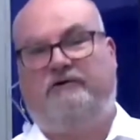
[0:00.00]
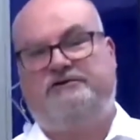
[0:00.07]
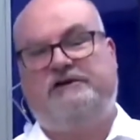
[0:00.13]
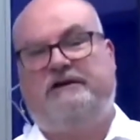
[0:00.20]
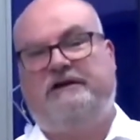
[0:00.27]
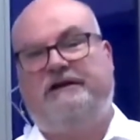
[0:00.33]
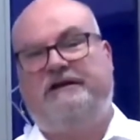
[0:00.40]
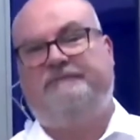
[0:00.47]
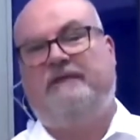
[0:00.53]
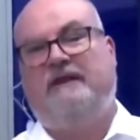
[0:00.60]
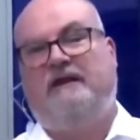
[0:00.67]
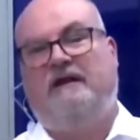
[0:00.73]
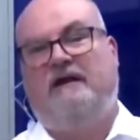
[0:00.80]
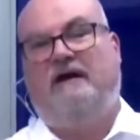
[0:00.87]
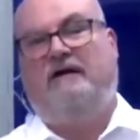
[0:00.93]
fortunately
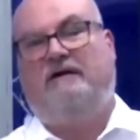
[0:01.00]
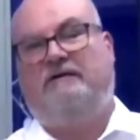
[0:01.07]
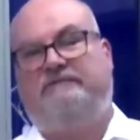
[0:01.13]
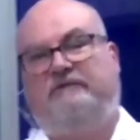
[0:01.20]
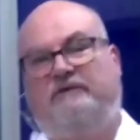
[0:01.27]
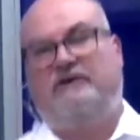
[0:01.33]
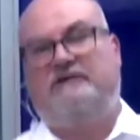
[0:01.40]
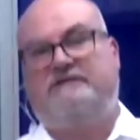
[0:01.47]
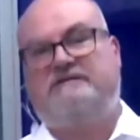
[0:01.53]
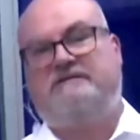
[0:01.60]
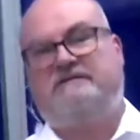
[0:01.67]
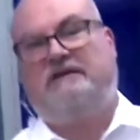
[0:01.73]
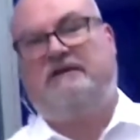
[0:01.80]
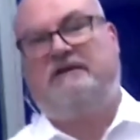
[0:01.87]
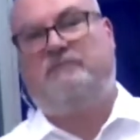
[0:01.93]
for
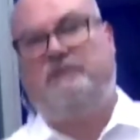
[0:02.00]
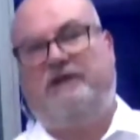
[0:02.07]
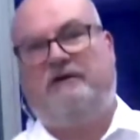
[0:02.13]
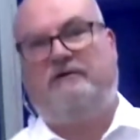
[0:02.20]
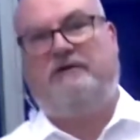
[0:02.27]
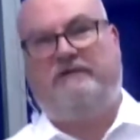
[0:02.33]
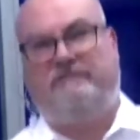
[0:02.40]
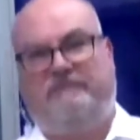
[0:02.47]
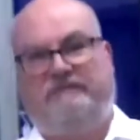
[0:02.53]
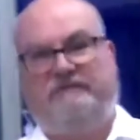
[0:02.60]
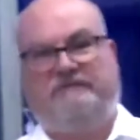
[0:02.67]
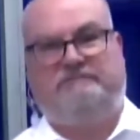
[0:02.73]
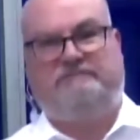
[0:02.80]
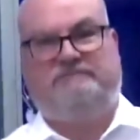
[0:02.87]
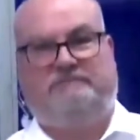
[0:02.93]
us, we don't have
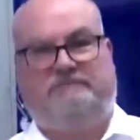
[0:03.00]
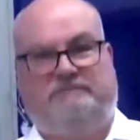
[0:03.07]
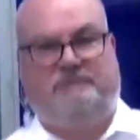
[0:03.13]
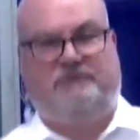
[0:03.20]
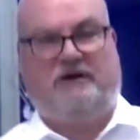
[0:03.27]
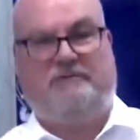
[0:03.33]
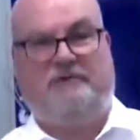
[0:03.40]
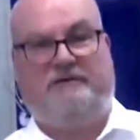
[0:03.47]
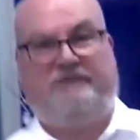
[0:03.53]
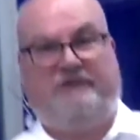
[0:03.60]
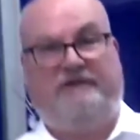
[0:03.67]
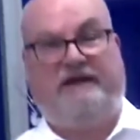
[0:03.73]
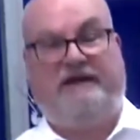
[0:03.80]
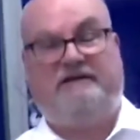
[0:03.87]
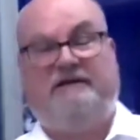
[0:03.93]

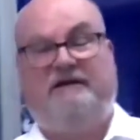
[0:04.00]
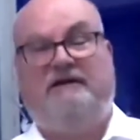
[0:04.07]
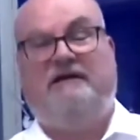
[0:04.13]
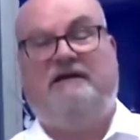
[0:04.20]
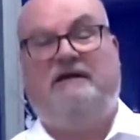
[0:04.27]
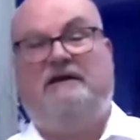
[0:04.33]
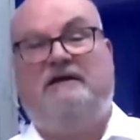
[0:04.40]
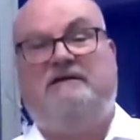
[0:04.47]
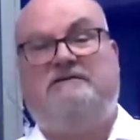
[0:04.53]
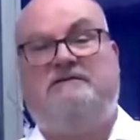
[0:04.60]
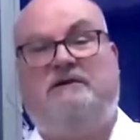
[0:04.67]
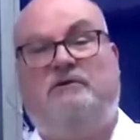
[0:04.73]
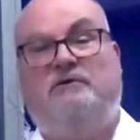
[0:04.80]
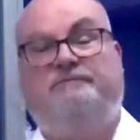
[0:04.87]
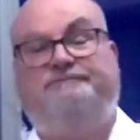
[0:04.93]
problems in that.
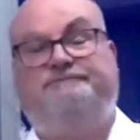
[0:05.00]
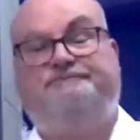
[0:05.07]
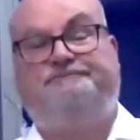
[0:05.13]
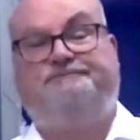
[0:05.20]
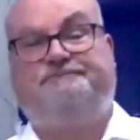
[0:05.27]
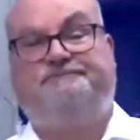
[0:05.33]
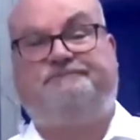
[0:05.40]
So